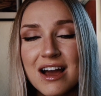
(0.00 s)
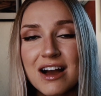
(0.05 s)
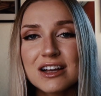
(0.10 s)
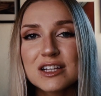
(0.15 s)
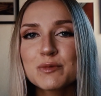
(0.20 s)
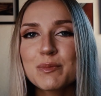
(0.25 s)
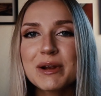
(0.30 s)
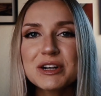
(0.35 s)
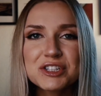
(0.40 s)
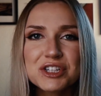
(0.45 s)

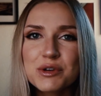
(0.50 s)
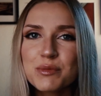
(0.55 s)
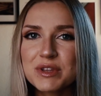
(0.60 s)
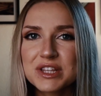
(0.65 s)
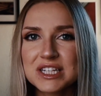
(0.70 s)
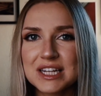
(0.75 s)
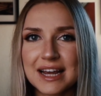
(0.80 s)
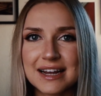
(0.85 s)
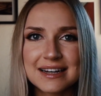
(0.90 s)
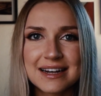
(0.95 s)
Especially
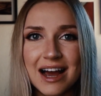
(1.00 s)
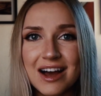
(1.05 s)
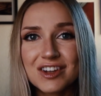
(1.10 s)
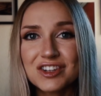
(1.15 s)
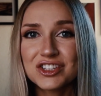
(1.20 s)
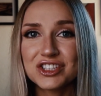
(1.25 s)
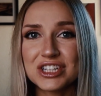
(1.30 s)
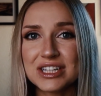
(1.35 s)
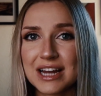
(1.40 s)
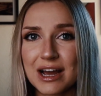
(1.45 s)
with
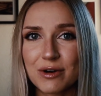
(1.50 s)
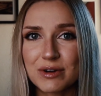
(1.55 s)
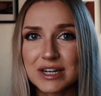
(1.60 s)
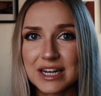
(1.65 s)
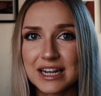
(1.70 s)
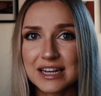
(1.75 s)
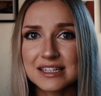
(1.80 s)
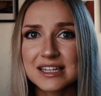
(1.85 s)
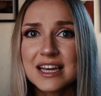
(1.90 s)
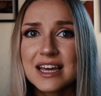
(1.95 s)
technology
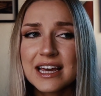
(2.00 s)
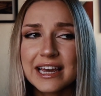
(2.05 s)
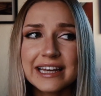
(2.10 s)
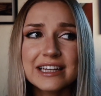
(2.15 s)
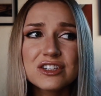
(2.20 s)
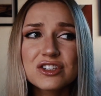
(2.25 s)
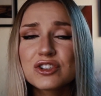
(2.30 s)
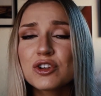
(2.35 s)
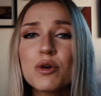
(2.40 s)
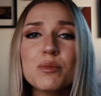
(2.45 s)
nowadays,
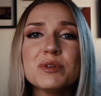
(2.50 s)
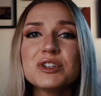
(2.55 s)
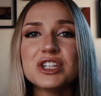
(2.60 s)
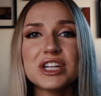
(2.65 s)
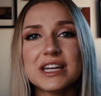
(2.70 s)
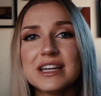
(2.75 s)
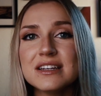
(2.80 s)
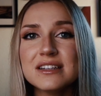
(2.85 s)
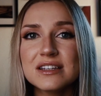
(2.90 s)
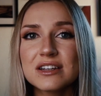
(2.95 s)
it's so much
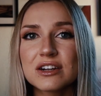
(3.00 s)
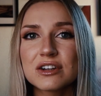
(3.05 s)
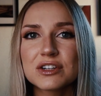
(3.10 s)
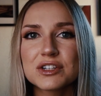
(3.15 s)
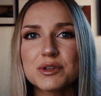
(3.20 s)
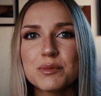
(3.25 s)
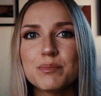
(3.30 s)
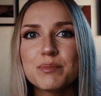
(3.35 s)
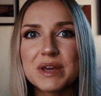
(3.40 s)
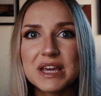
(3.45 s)
easier
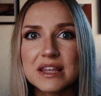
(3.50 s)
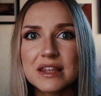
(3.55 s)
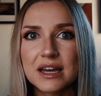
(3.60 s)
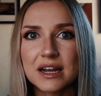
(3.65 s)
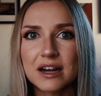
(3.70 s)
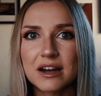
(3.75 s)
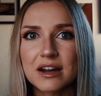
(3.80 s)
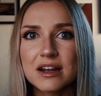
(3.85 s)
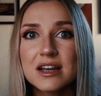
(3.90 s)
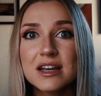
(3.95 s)
to be
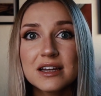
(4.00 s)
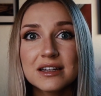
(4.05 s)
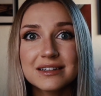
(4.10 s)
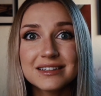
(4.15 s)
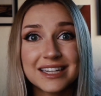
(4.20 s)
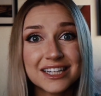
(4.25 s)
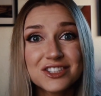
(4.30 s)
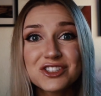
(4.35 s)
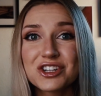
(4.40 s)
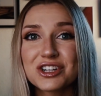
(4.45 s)
there
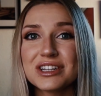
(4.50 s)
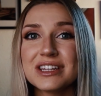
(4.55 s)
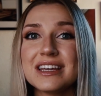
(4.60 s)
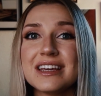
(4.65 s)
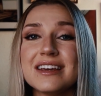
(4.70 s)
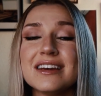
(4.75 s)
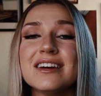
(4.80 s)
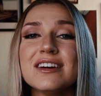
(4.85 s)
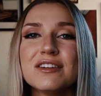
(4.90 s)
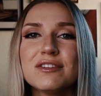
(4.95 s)

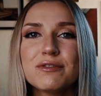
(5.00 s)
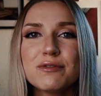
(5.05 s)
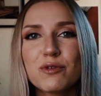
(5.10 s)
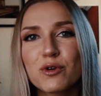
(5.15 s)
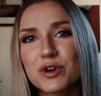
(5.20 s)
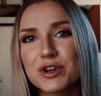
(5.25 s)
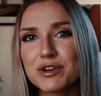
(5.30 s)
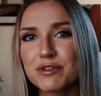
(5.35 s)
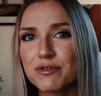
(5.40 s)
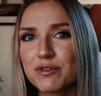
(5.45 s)
digitally
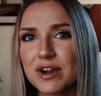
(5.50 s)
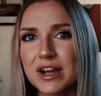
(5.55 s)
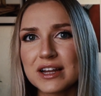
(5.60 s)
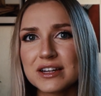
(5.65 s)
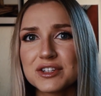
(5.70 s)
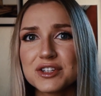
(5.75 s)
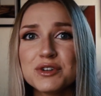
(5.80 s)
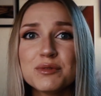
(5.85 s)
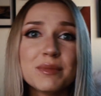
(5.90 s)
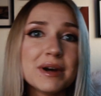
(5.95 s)
for your
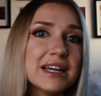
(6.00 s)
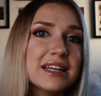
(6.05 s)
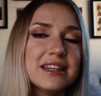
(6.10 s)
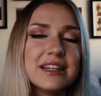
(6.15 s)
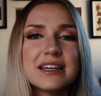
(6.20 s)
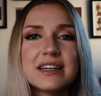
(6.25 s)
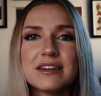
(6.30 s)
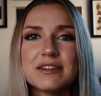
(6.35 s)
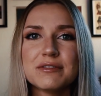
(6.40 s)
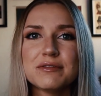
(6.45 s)
friend who might
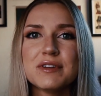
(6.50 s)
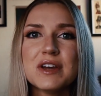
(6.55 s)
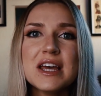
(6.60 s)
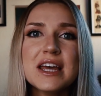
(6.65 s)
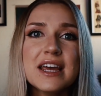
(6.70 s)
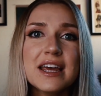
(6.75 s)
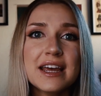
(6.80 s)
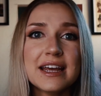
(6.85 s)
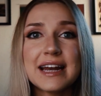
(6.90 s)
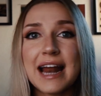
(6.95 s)
live
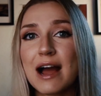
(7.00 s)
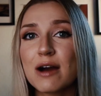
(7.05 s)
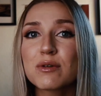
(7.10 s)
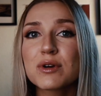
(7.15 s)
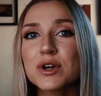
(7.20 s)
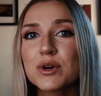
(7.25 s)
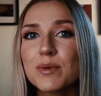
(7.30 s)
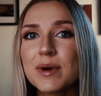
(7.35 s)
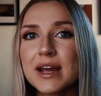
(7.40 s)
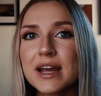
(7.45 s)
an
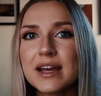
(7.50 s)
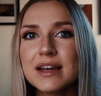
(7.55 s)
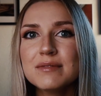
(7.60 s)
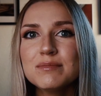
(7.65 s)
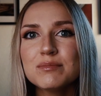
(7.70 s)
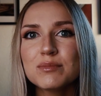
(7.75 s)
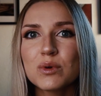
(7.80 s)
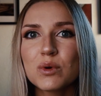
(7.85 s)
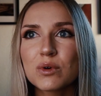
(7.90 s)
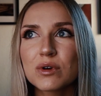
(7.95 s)
hour
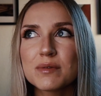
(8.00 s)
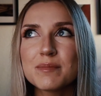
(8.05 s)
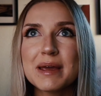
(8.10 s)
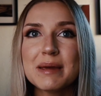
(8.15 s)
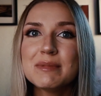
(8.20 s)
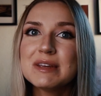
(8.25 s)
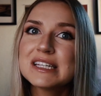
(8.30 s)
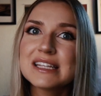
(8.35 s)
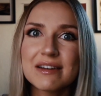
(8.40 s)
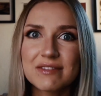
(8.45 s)
away or
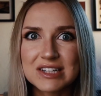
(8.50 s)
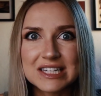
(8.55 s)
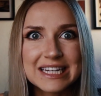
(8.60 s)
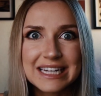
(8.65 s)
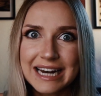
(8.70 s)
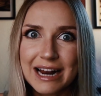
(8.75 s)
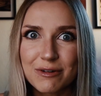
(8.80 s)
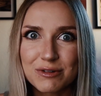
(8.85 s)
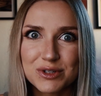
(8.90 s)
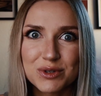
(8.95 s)
maybe
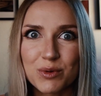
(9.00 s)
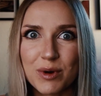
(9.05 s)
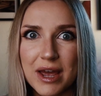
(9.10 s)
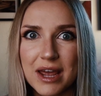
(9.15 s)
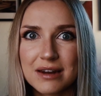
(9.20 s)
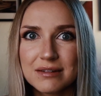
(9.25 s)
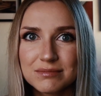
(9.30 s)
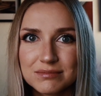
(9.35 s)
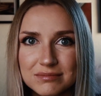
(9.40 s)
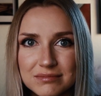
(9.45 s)
17 hours
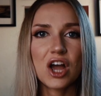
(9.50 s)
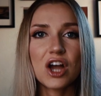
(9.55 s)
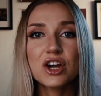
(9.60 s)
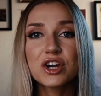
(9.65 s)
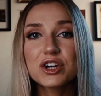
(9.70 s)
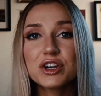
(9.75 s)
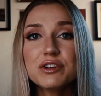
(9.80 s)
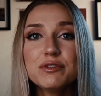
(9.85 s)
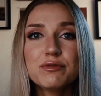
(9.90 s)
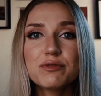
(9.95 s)
away. A
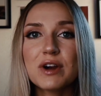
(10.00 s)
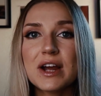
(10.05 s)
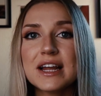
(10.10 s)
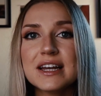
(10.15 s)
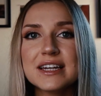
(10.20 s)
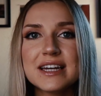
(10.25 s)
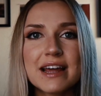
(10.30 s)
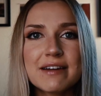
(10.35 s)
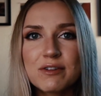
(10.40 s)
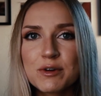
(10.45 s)
good
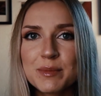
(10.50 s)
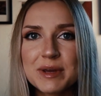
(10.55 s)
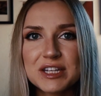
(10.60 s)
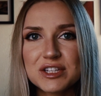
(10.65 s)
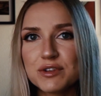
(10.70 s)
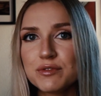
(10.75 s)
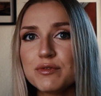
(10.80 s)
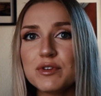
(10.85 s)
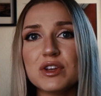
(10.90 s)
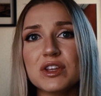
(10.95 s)
friend never
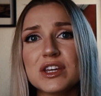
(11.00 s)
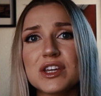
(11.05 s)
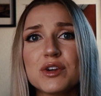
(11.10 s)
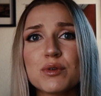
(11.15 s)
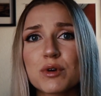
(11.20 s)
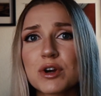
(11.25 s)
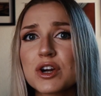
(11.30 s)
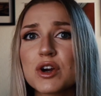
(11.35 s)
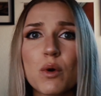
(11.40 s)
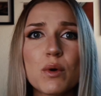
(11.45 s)
makes you feel like
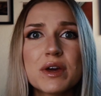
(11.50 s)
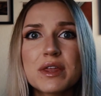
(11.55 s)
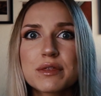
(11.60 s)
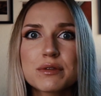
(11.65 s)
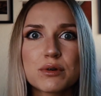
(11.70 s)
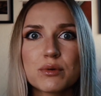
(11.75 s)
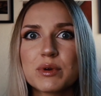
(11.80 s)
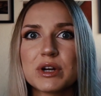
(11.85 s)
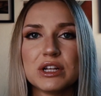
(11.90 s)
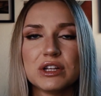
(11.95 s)
you are going
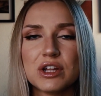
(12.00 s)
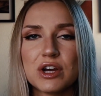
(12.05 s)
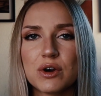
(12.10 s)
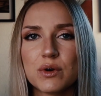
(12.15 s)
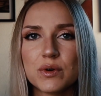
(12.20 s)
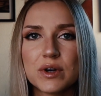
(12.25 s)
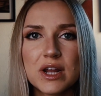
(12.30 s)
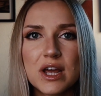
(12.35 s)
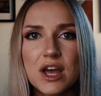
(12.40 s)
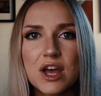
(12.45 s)
through it
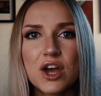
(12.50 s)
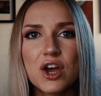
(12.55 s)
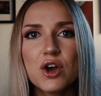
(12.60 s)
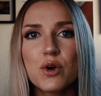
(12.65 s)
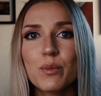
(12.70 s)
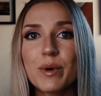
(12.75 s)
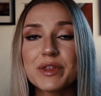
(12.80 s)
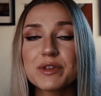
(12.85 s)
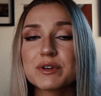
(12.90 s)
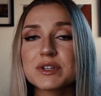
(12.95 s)
alone.
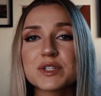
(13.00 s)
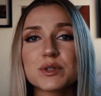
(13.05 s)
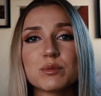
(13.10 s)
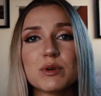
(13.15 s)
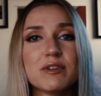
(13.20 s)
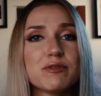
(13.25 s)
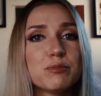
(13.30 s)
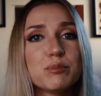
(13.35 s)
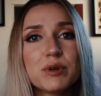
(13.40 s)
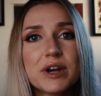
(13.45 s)
Whether it's a
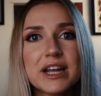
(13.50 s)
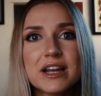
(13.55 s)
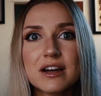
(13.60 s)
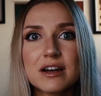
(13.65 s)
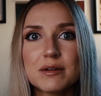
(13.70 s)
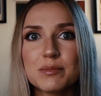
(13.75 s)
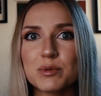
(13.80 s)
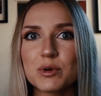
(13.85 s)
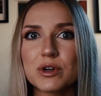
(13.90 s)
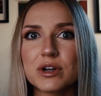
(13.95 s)
rough
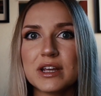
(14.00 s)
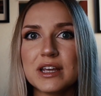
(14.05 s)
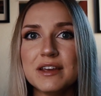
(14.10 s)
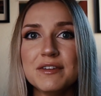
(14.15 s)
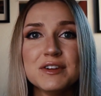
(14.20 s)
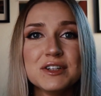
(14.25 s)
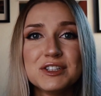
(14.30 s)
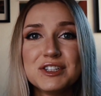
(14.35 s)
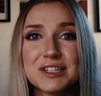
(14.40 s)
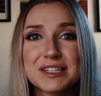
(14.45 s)
breakup or
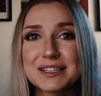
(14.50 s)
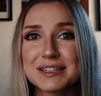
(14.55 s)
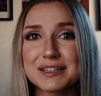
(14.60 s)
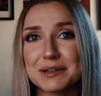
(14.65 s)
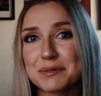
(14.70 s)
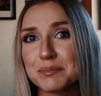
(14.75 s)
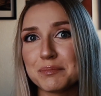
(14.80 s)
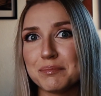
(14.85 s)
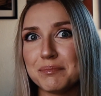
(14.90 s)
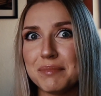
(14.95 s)
even just
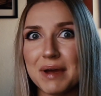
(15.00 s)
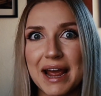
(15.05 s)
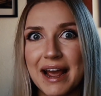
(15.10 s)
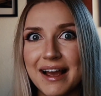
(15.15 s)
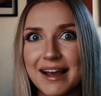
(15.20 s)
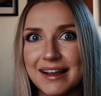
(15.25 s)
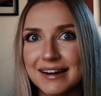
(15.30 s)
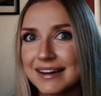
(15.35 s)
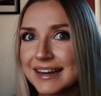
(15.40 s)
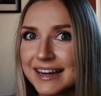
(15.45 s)
a
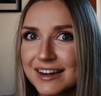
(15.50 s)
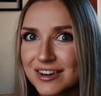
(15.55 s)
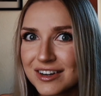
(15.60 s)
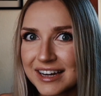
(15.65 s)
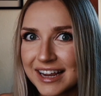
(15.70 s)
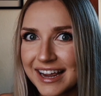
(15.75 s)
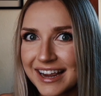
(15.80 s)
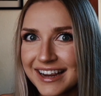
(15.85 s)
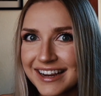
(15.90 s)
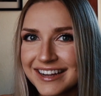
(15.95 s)
bad hair
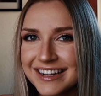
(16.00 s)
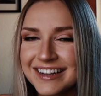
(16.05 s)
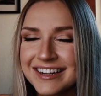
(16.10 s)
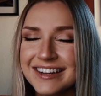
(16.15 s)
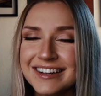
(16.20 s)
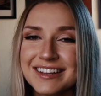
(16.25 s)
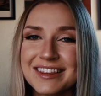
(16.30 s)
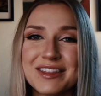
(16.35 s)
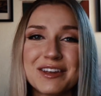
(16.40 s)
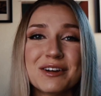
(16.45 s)

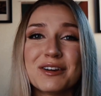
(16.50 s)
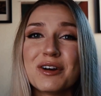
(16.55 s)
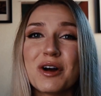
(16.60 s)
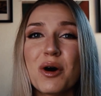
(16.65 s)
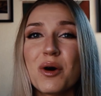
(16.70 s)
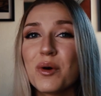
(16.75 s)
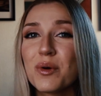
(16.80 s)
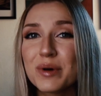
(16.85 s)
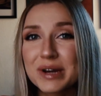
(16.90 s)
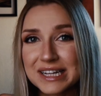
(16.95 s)
day, they're
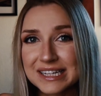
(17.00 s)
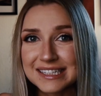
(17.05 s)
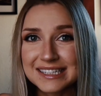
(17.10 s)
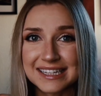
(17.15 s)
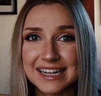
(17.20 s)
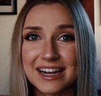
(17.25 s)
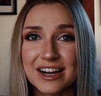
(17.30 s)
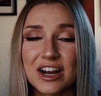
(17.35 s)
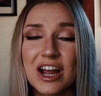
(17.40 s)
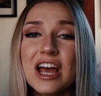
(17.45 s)
always
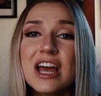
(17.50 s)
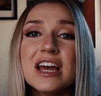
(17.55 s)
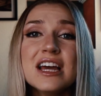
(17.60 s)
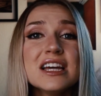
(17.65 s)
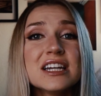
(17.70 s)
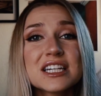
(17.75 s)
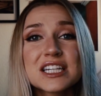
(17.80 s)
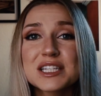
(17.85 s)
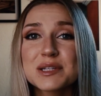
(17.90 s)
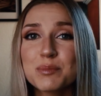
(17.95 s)
there
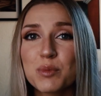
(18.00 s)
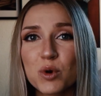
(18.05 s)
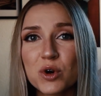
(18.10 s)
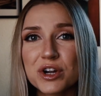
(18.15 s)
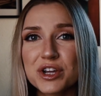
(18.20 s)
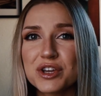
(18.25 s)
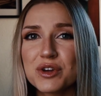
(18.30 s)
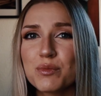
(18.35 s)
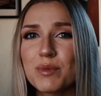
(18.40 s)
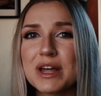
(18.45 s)
to
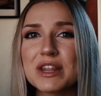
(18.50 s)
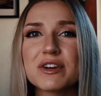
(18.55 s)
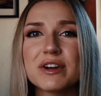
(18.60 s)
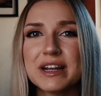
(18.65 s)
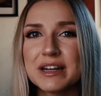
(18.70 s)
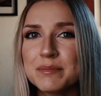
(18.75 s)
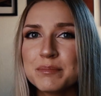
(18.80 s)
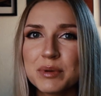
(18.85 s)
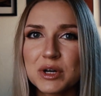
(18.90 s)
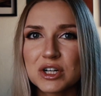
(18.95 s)
support you, whether
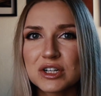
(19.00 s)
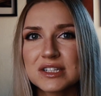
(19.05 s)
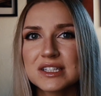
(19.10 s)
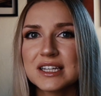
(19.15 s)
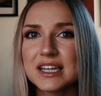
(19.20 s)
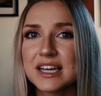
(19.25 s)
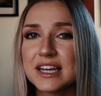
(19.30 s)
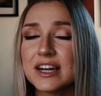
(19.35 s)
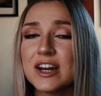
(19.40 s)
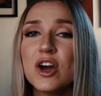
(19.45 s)
in
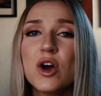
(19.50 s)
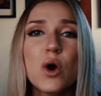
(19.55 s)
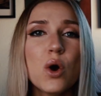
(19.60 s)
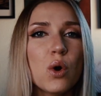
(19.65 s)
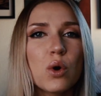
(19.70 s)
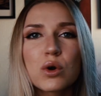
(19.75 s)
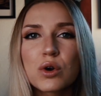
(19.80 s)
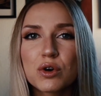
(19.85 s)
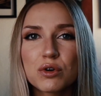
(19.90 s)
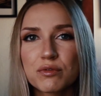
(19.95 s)
person
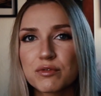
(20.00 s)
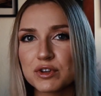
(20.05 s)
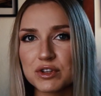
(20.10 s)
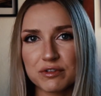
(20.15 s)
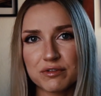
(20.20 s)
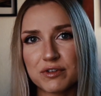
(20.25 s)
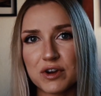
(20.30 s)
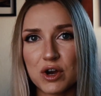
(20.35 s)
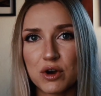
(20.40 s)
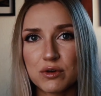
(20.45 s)
or over
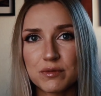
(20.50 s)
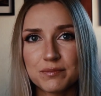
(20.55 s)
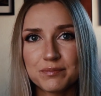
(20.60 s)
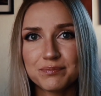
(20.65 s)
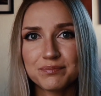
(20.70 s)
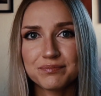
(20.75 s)
the phone.